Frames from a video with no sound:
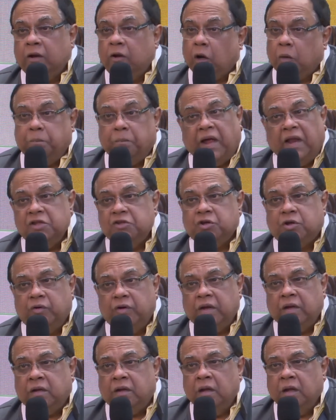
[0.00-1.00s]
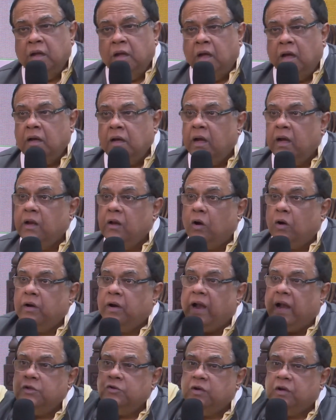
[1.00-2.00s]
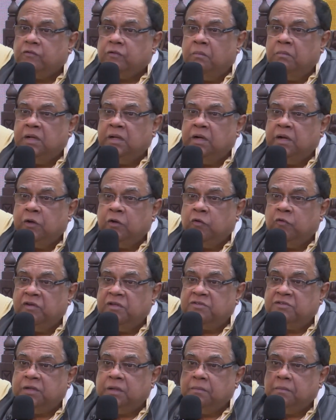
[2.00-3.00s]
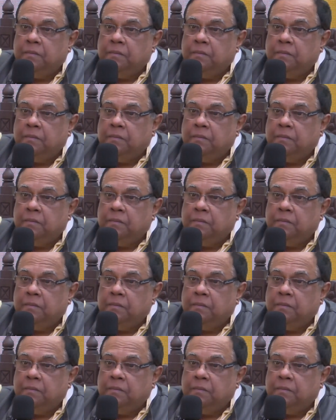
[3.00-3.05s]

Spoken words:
cannot manage greed, cannot graduate from learning to wisdom.